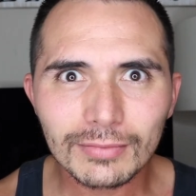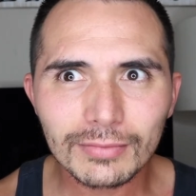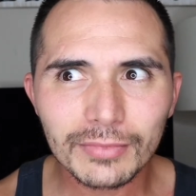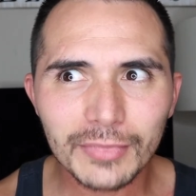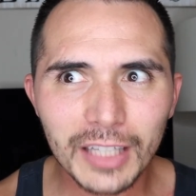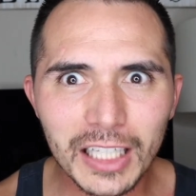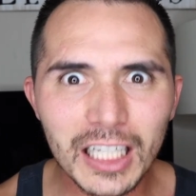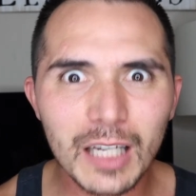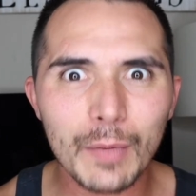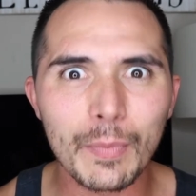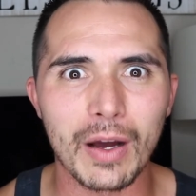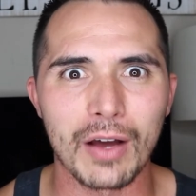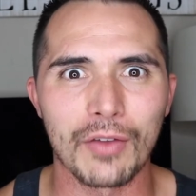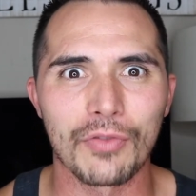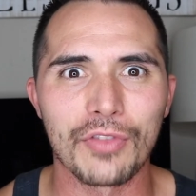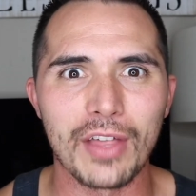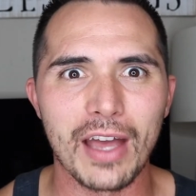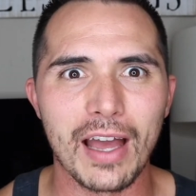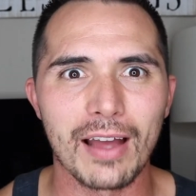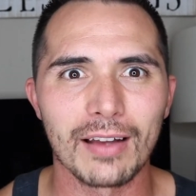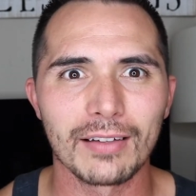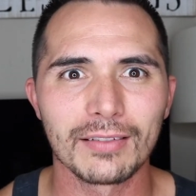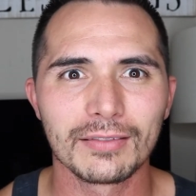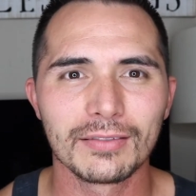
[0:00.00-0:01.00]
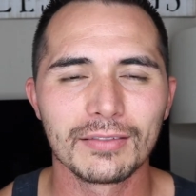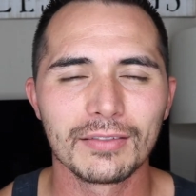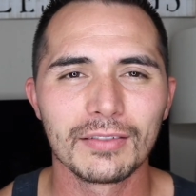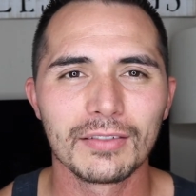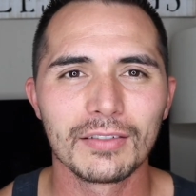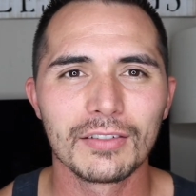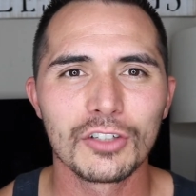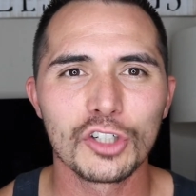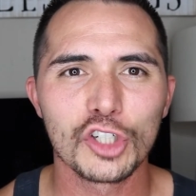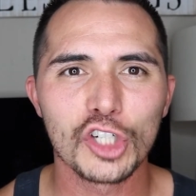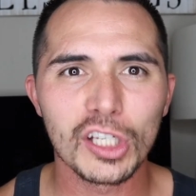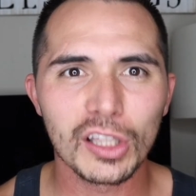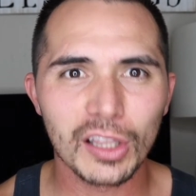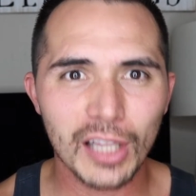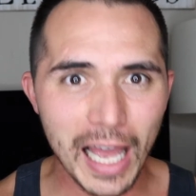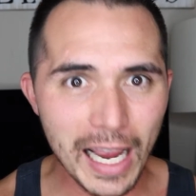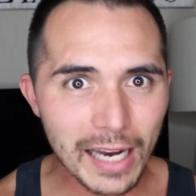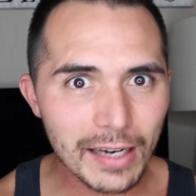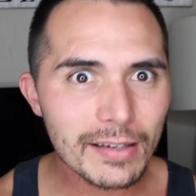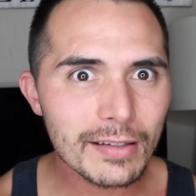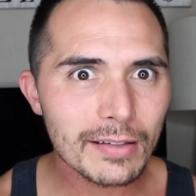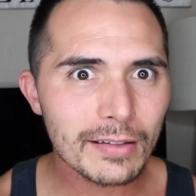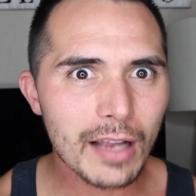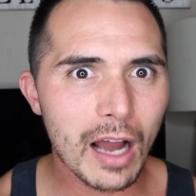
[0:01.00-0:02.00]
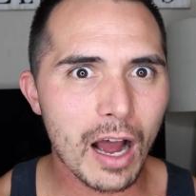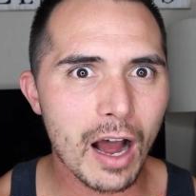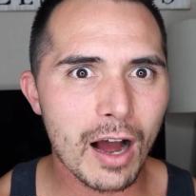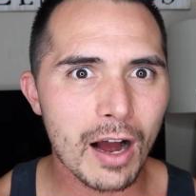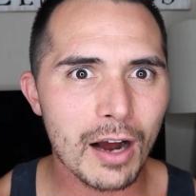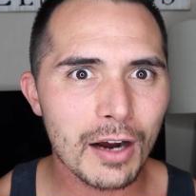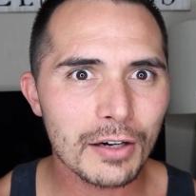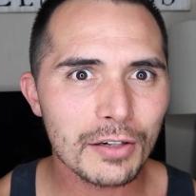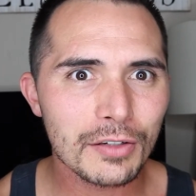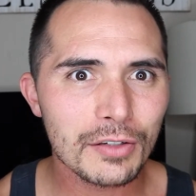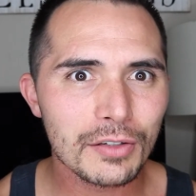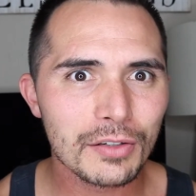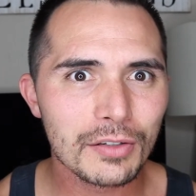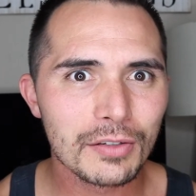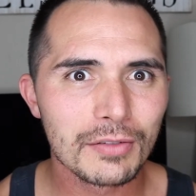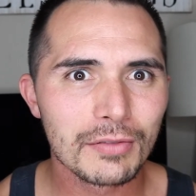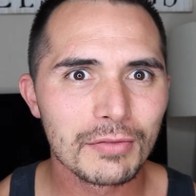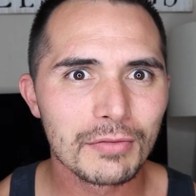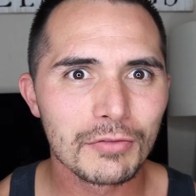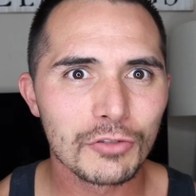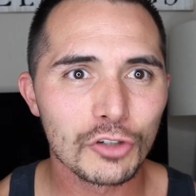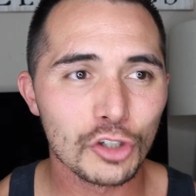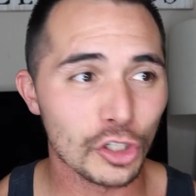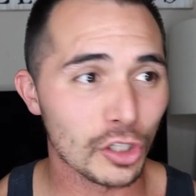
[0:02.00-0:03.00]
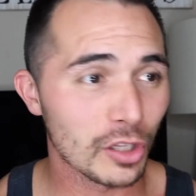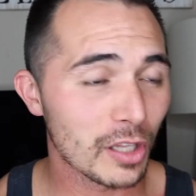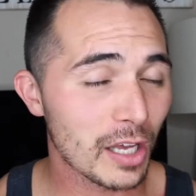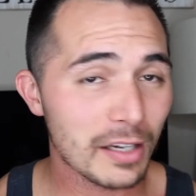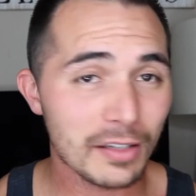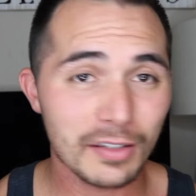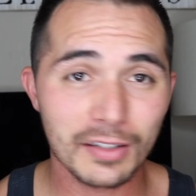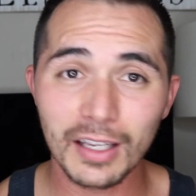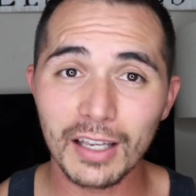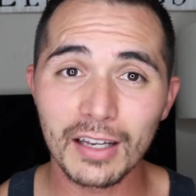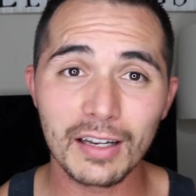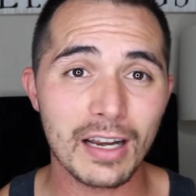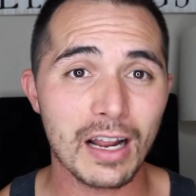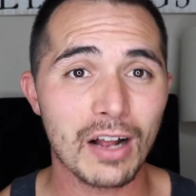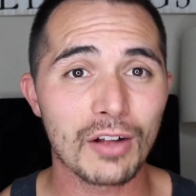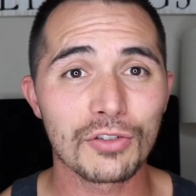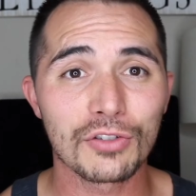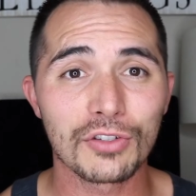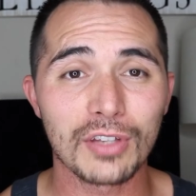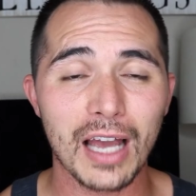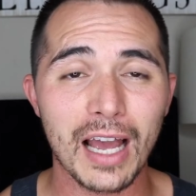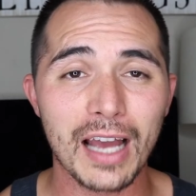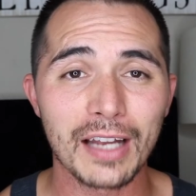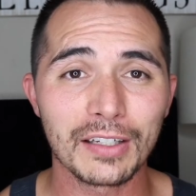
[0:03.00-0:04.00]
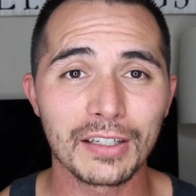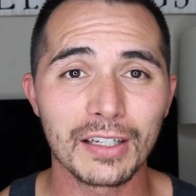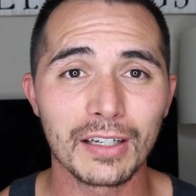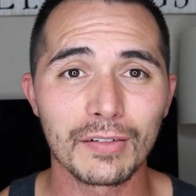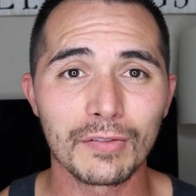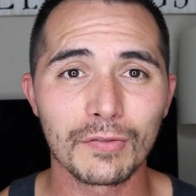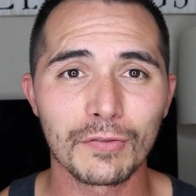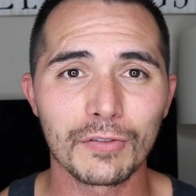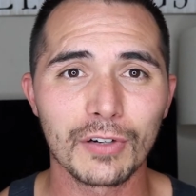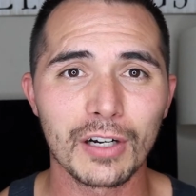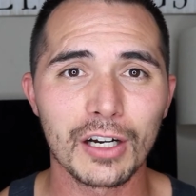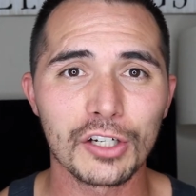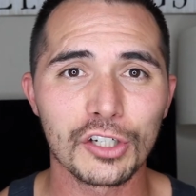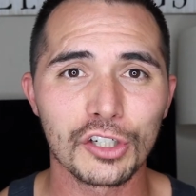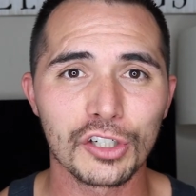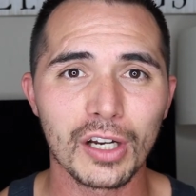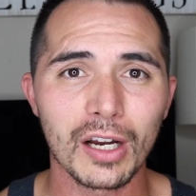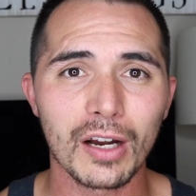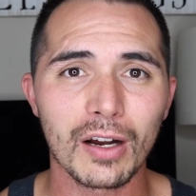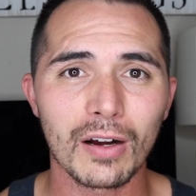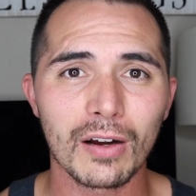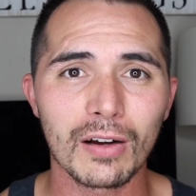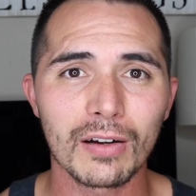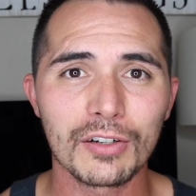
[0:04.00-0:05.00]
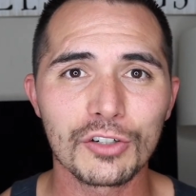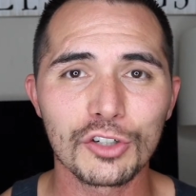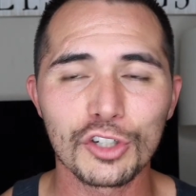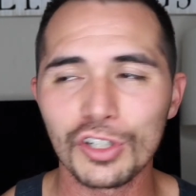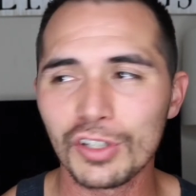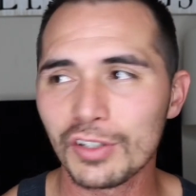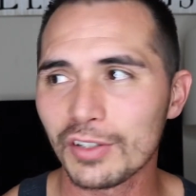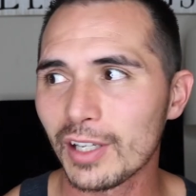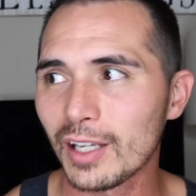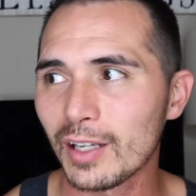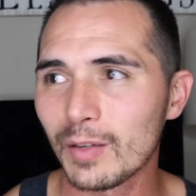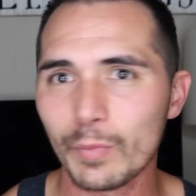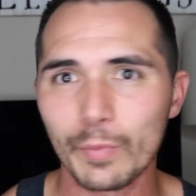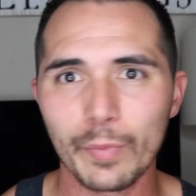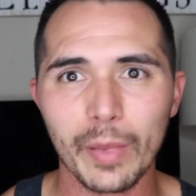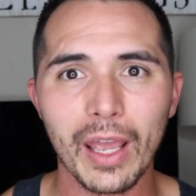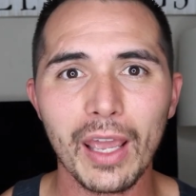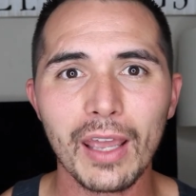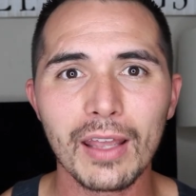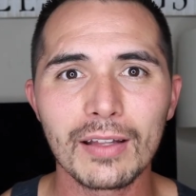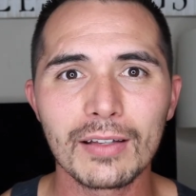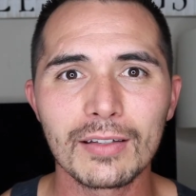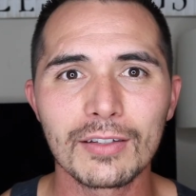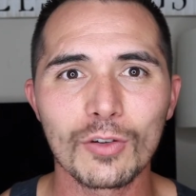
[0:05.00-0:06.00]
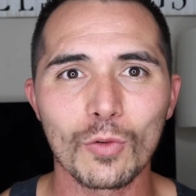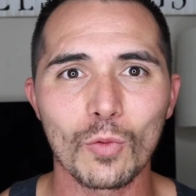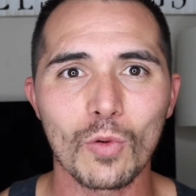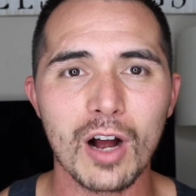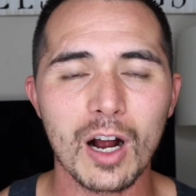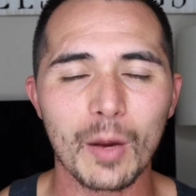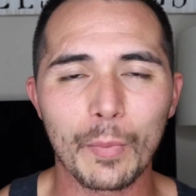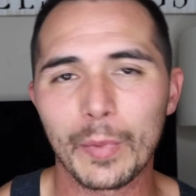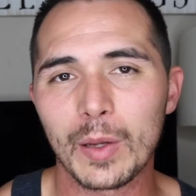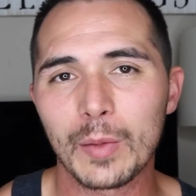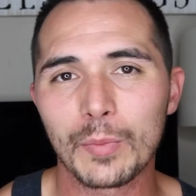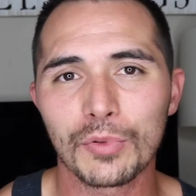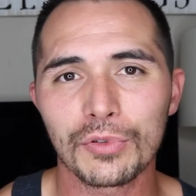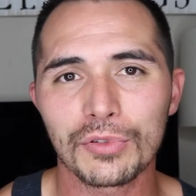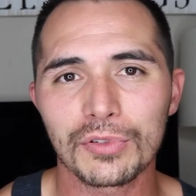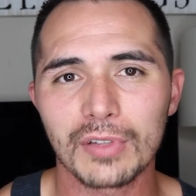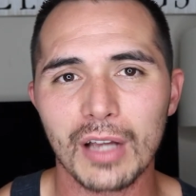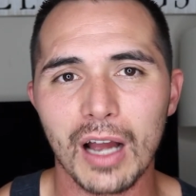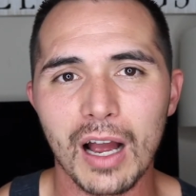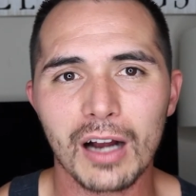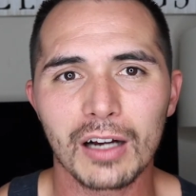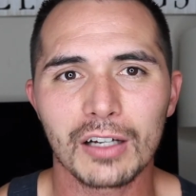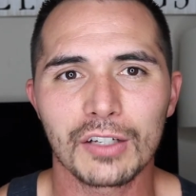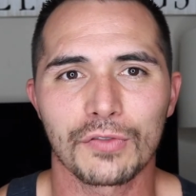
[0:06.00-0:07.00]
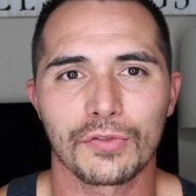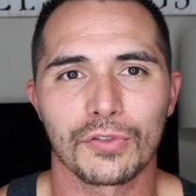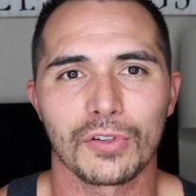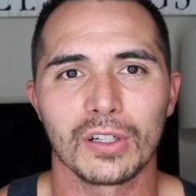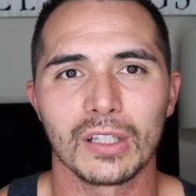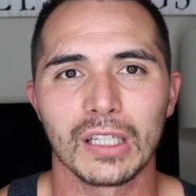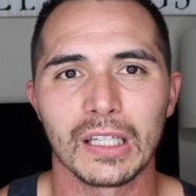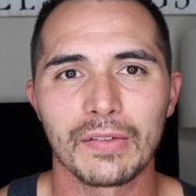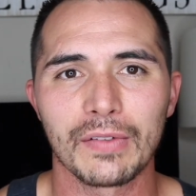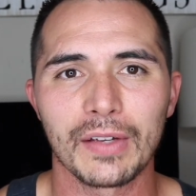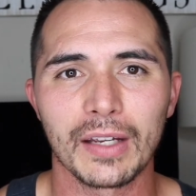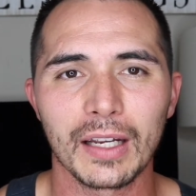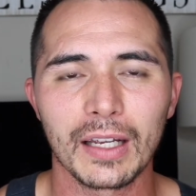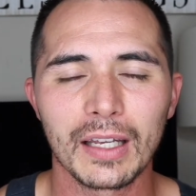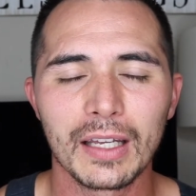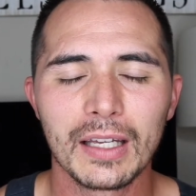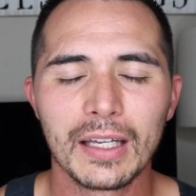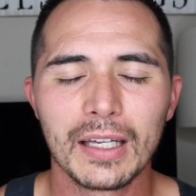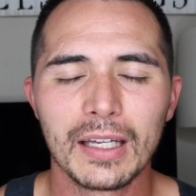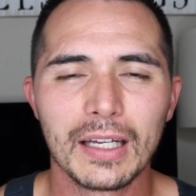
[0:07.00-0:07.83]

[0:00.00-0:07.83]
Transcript: Think about that. She likes dogs. She likes getting outside and getting fresh air, and she's getting paid to walk people's dogs for a living.